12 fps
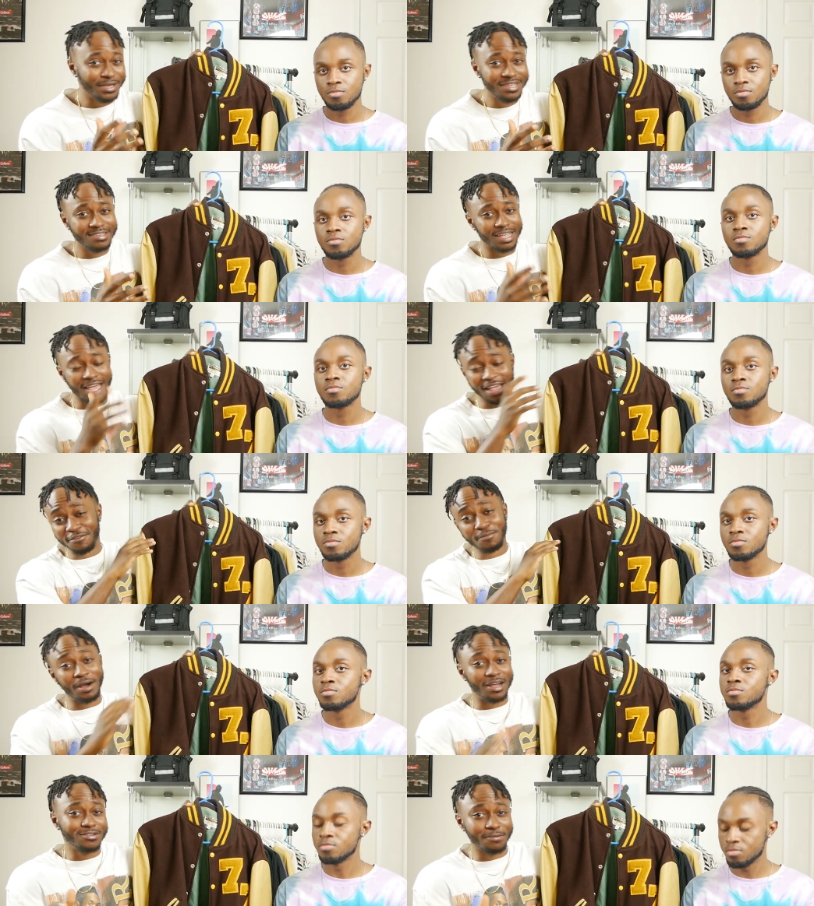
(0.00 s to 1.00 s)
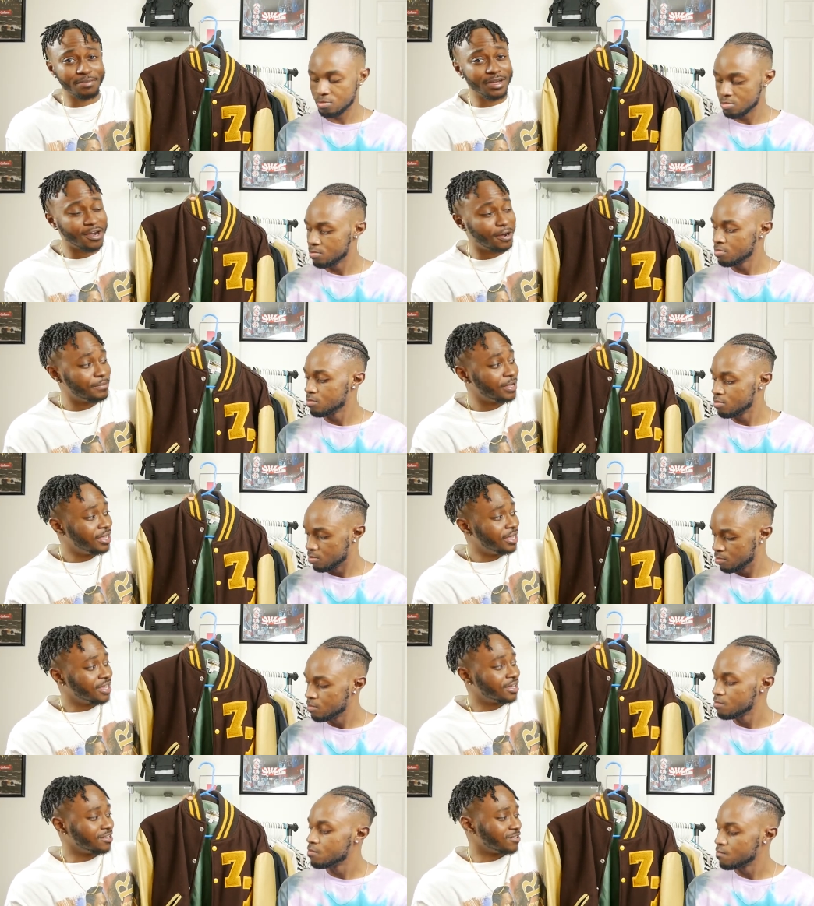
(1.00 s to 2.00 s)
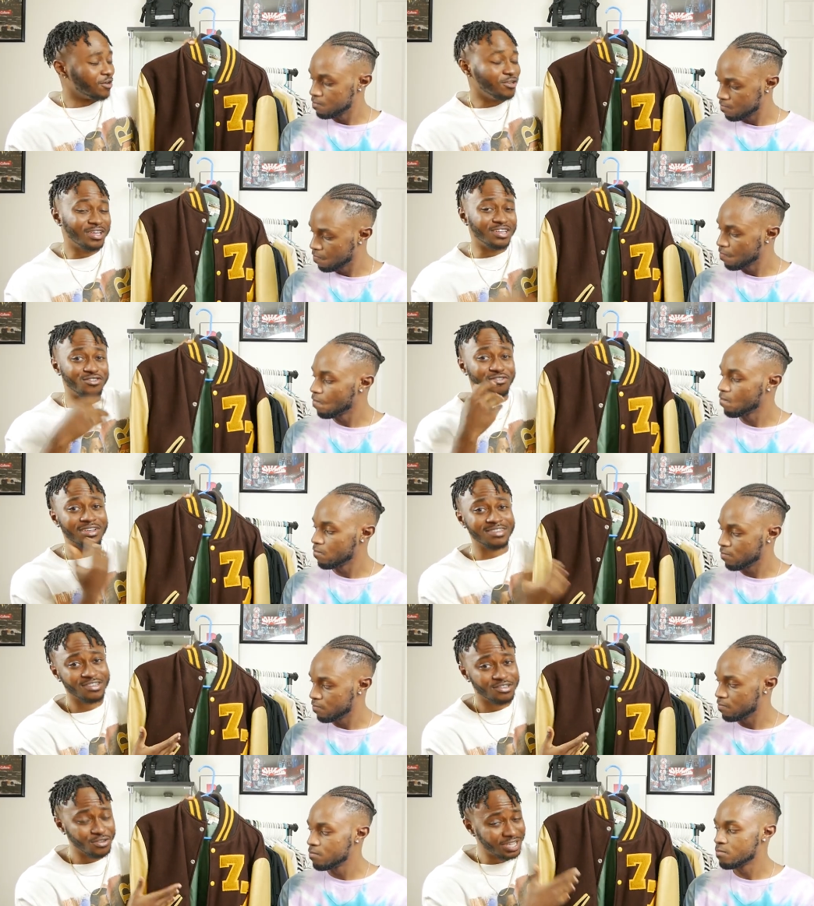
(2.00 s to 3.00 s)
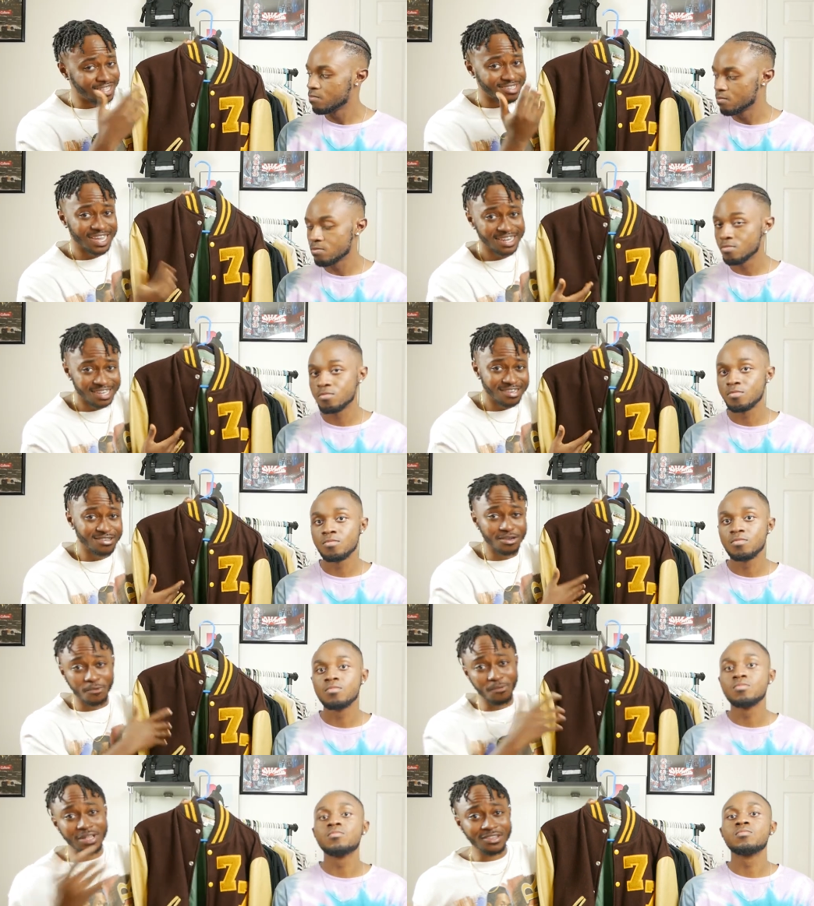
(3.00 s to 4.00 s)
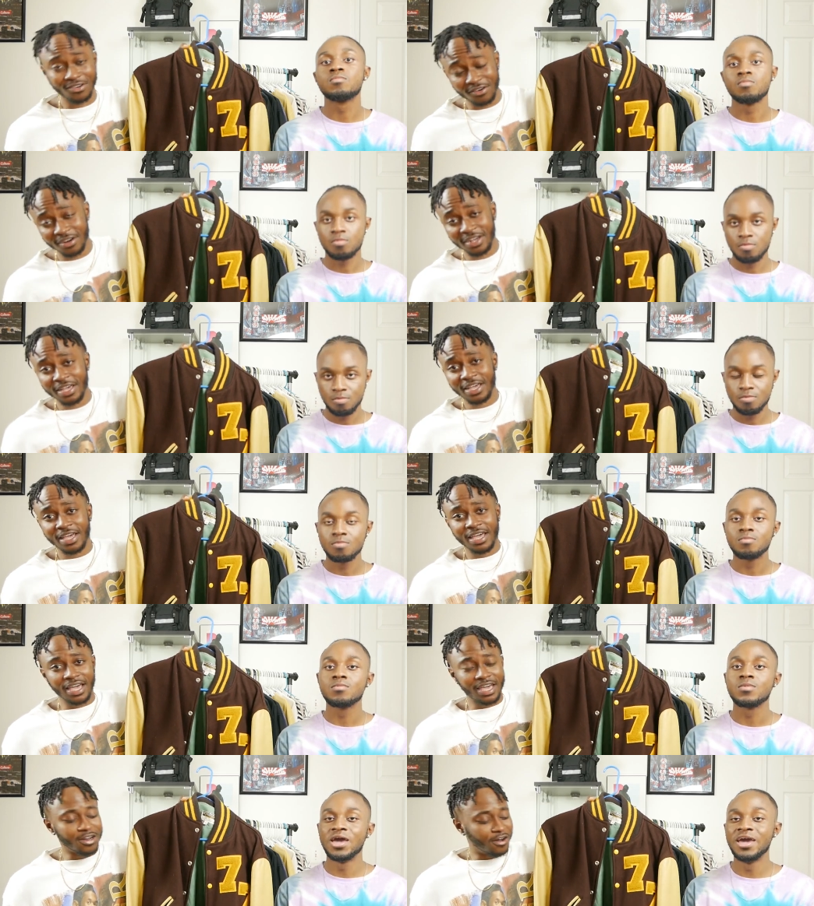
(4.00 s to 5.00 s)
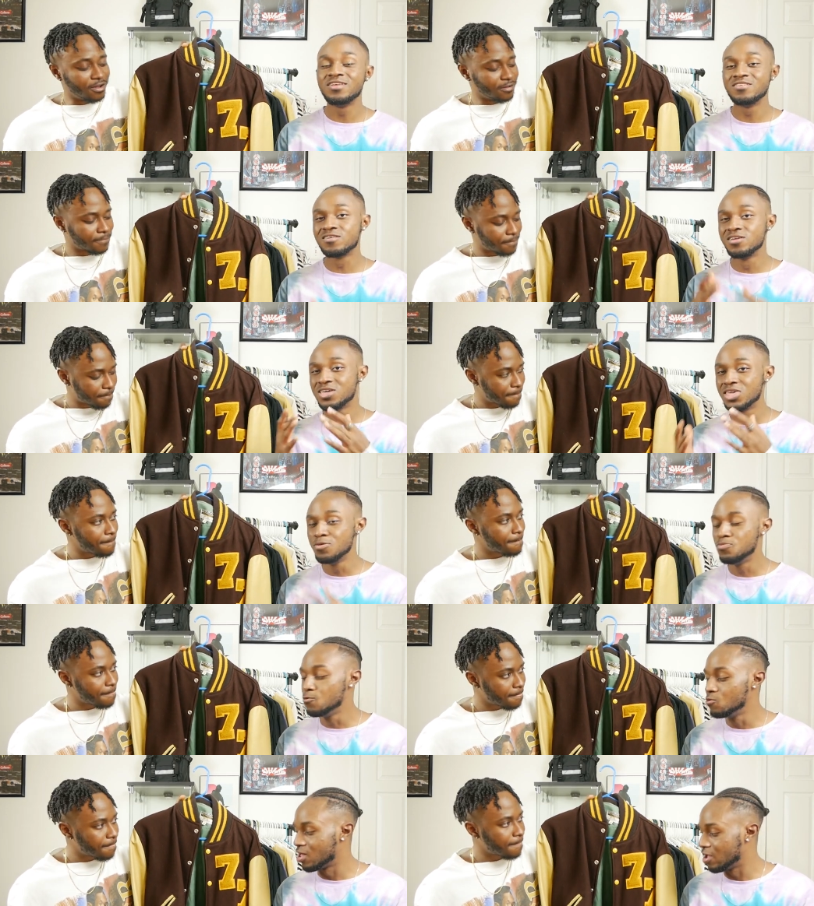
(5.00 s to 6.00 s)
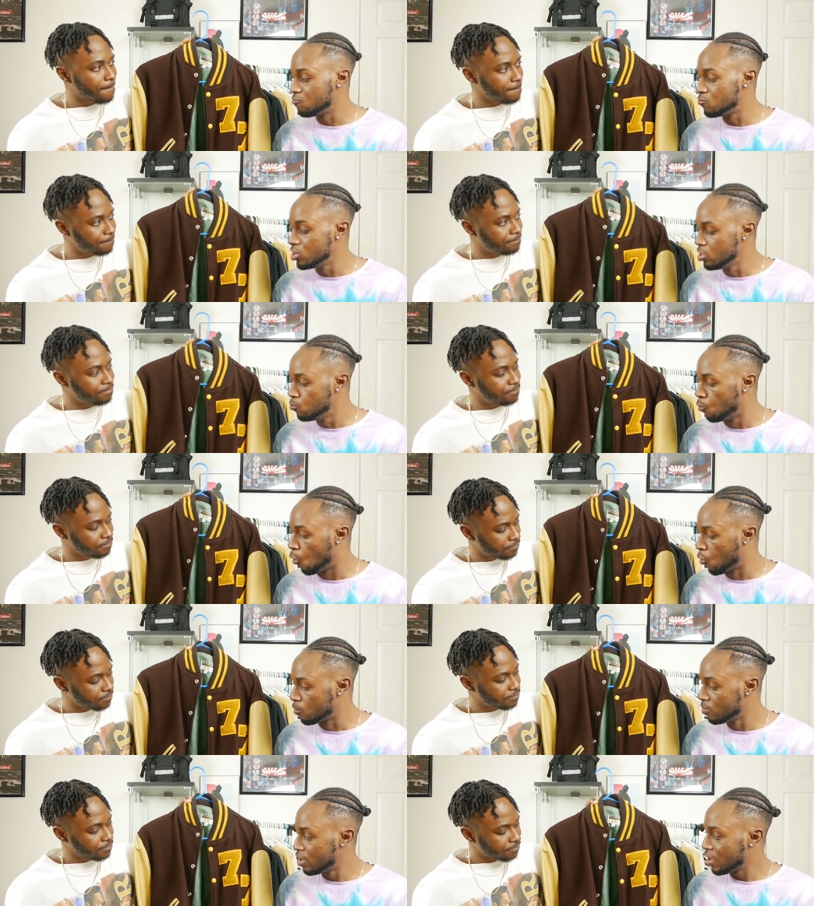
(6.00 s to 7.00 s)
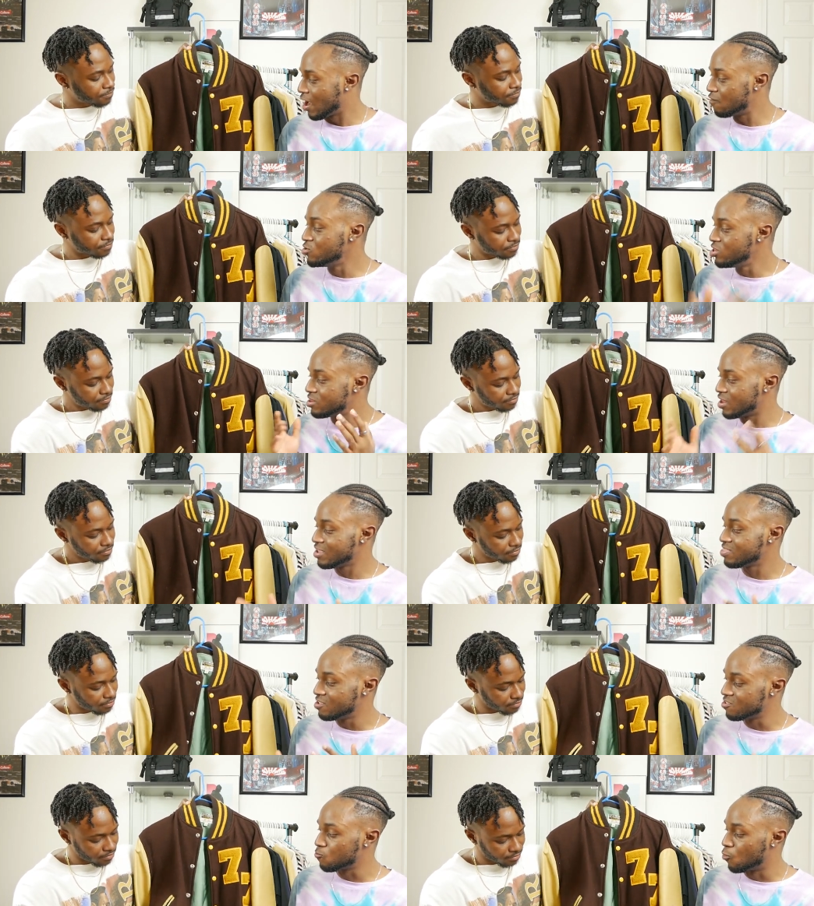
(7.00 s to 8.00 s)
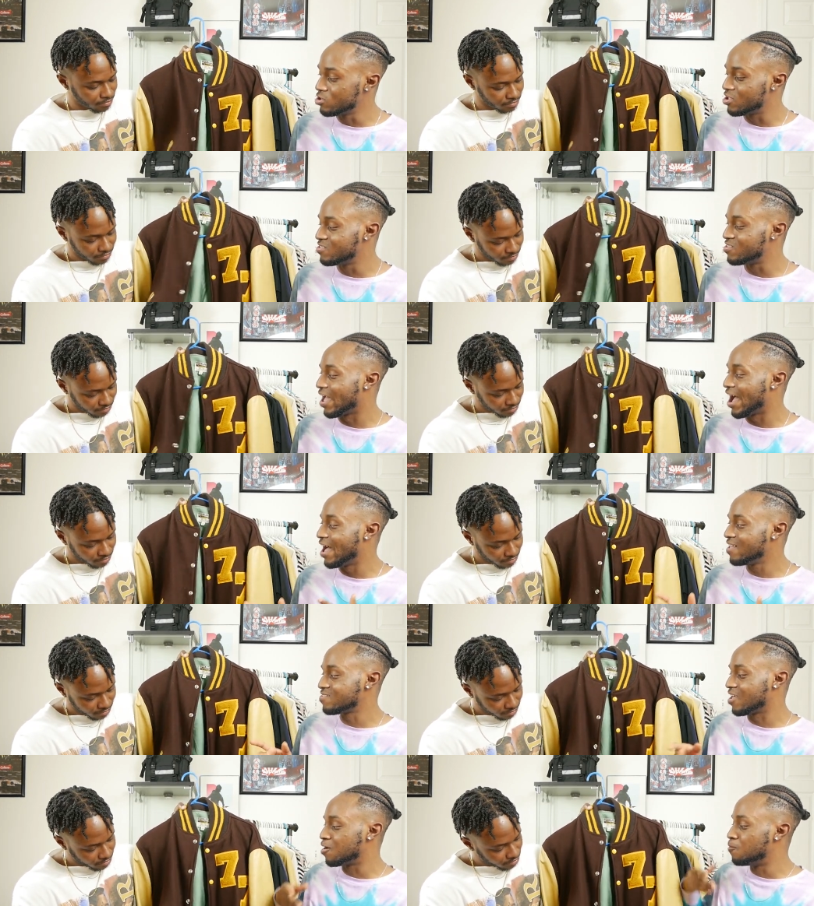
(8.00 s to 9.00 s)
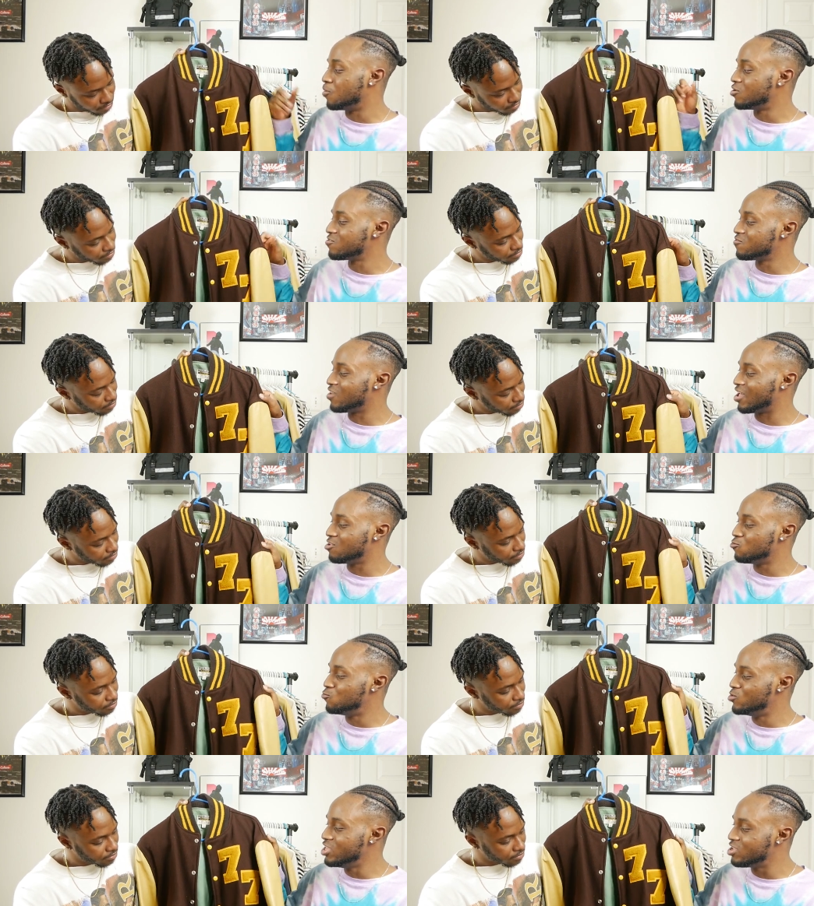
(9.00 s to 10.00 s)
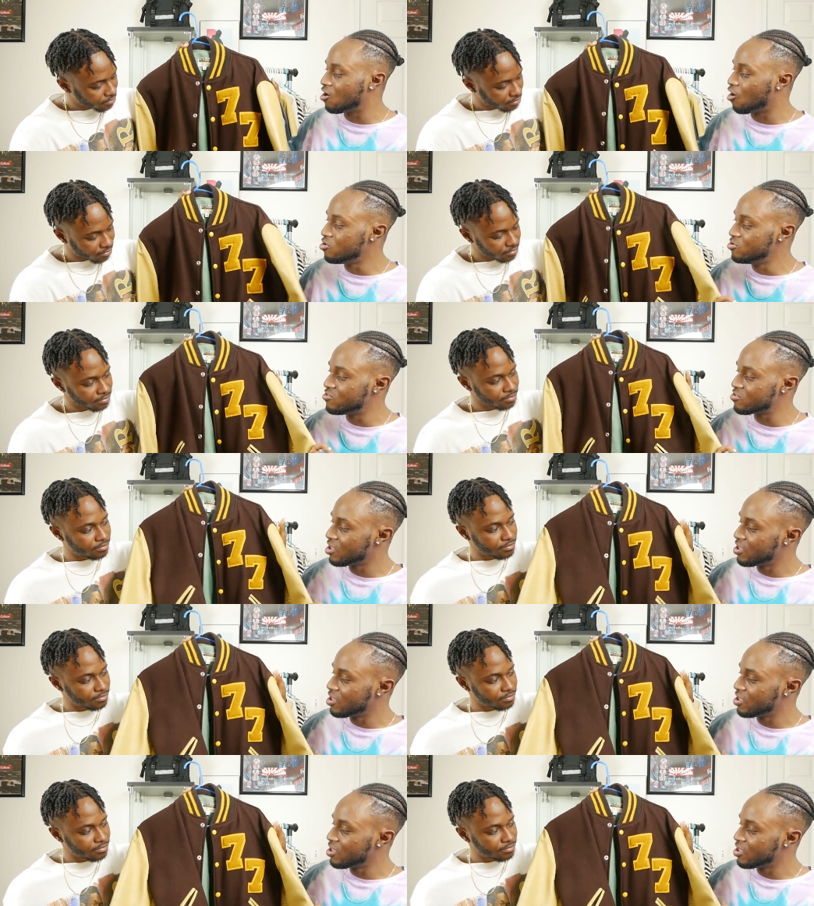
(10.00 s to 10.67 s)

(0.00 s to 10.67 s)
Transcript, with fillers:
Speaker 1: piece that everybody should pick up because uh, you can transition. You can take this to the winter.
Speaker 2: And, and it's gonna keep you like really warm. I really like this one because it has like a bunch of like unique colors.